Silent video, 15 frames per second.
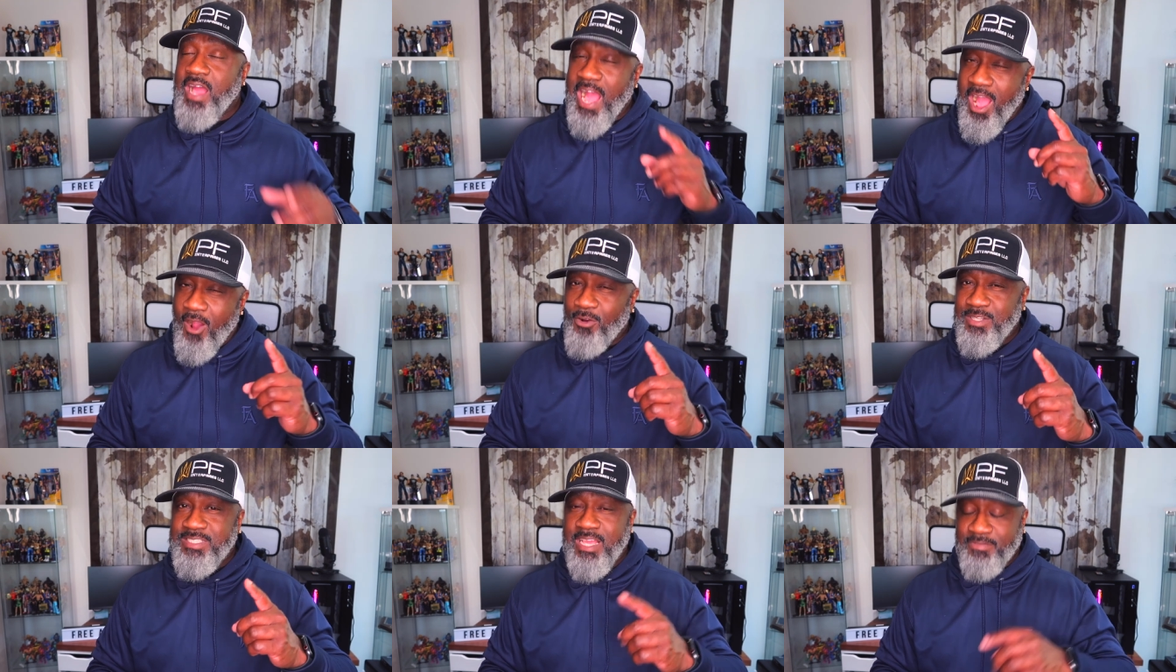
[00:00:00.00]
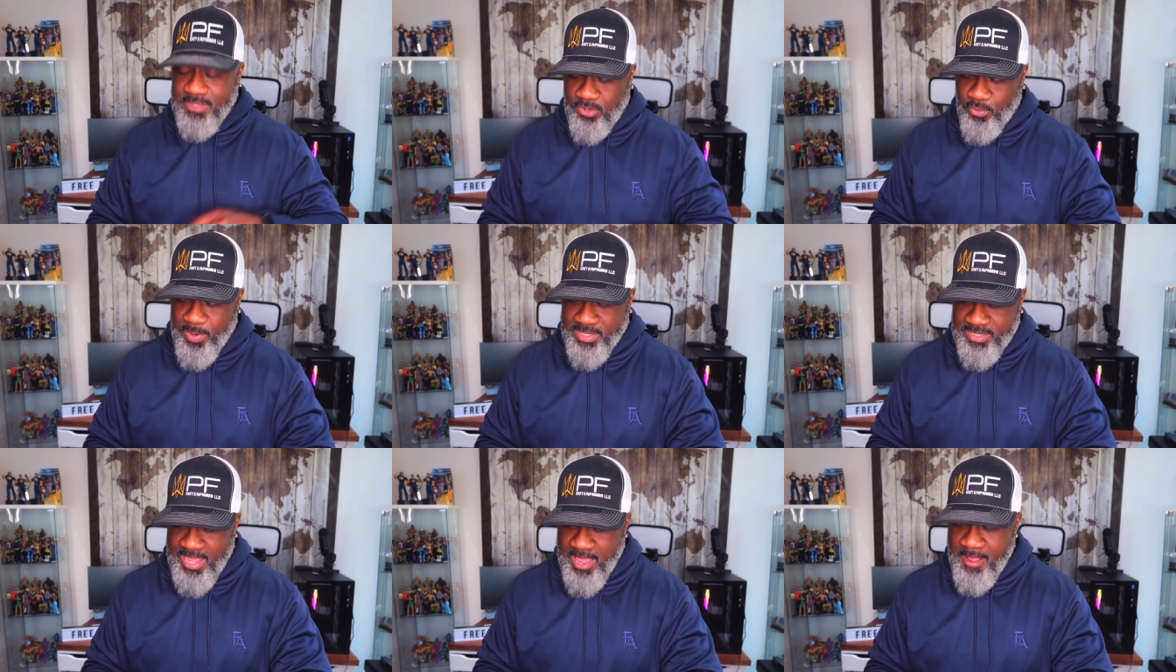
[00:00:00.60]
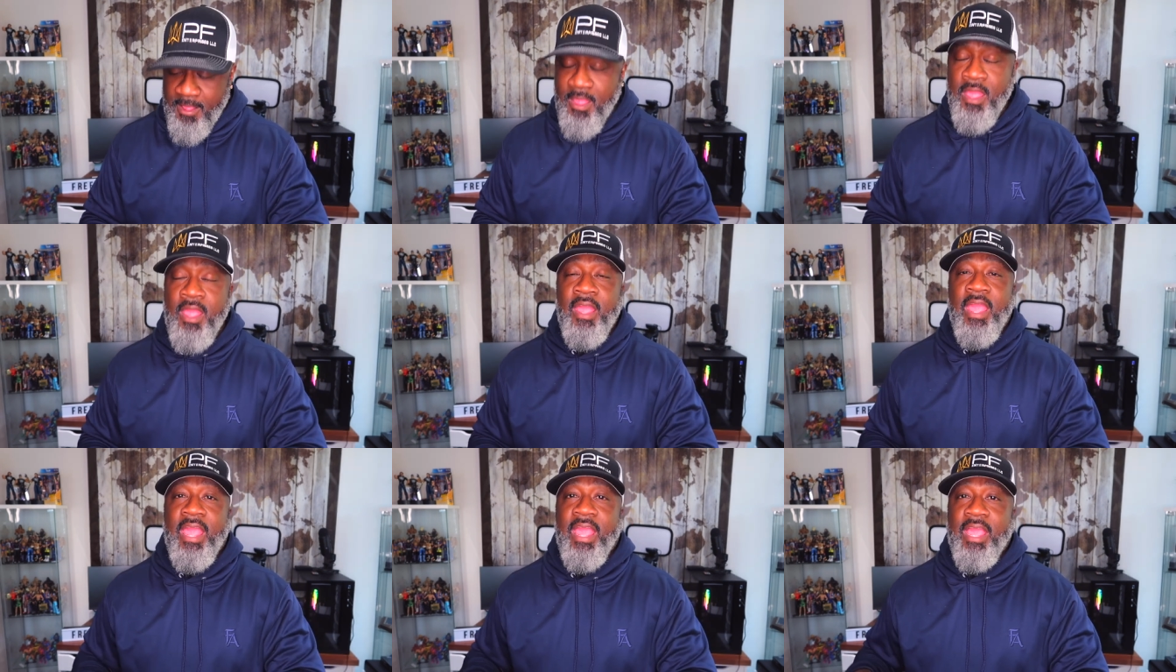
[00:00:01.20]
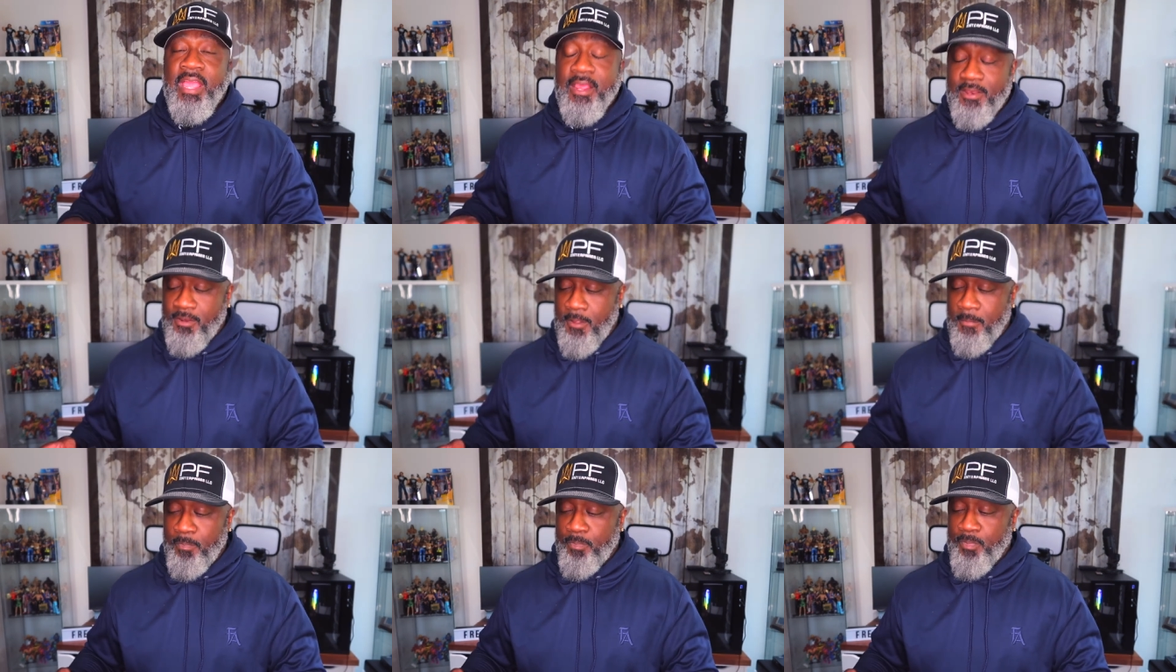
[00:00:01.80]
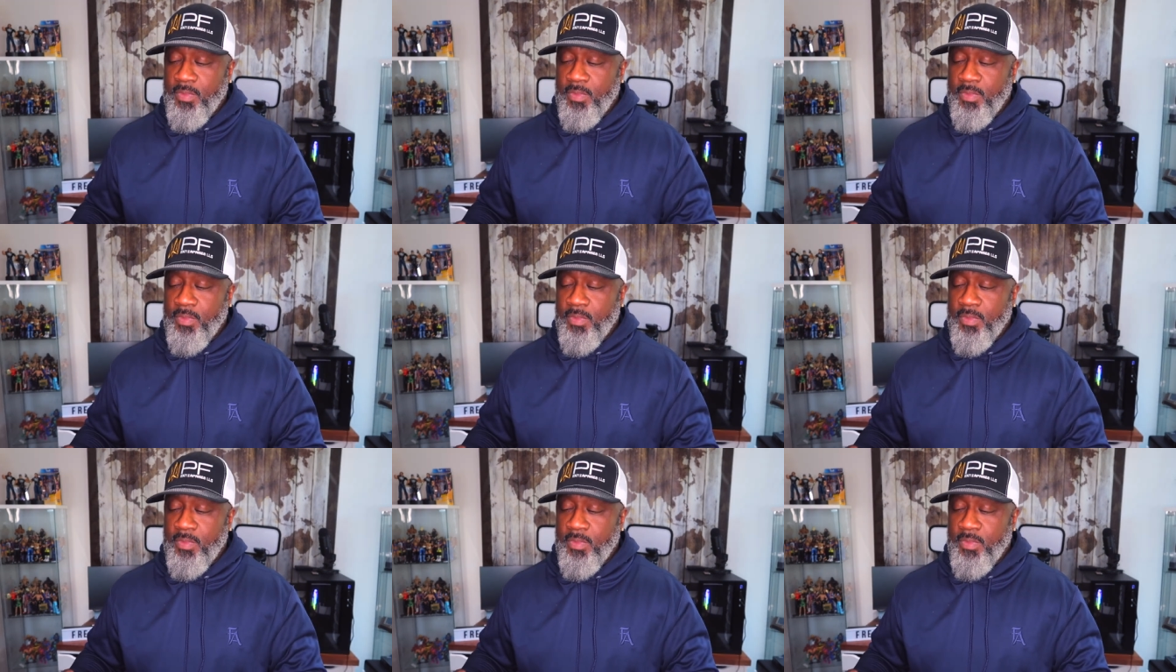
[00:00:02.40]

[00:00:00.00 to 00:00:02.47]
I always have to correct that and